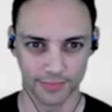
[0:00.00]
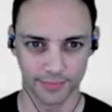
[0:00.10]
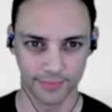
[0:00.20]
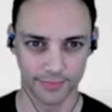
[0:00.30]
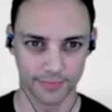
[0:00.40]

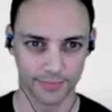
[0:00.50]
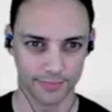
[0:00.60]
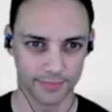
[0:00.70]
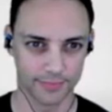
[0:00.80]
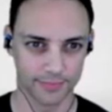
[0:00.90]

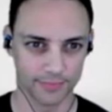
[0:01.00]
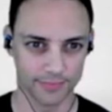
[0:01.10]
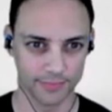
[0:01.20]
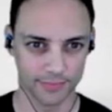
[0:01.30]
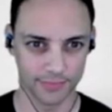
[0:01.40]

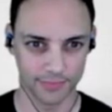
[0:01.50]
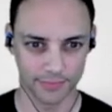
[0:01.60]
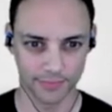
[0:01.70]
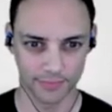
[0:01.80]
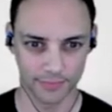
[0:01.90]

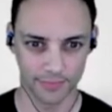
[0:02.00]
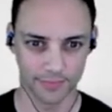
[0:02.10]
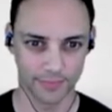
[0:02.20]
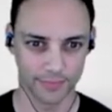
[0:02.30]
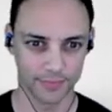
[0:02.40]

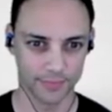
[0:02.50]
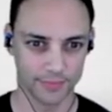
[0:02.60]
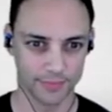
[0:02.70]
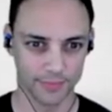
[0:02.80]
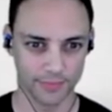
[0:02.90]

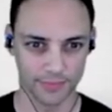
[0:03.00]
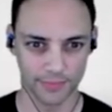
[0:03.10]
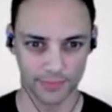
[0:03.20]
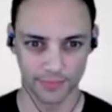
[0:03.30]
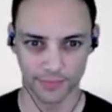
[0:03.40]

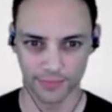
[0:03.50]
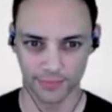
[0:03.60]
[no speech]